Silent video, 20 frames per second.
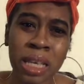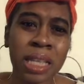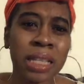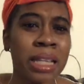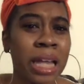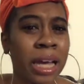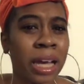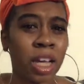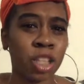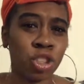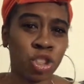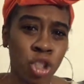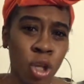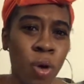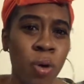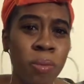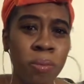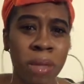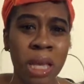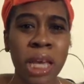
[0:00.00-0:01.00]
Like a
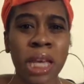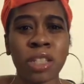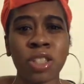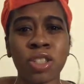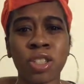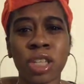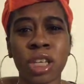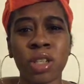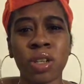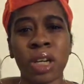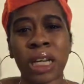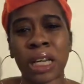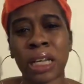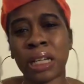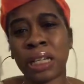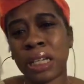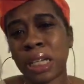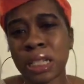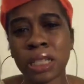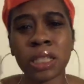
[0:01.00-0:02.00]
Joe Manchin or like a
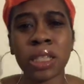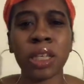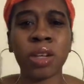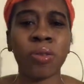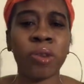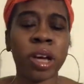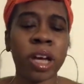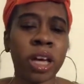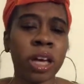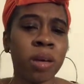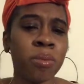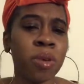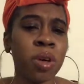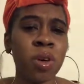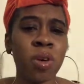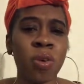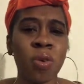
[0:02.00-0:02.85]
Lindsey Graham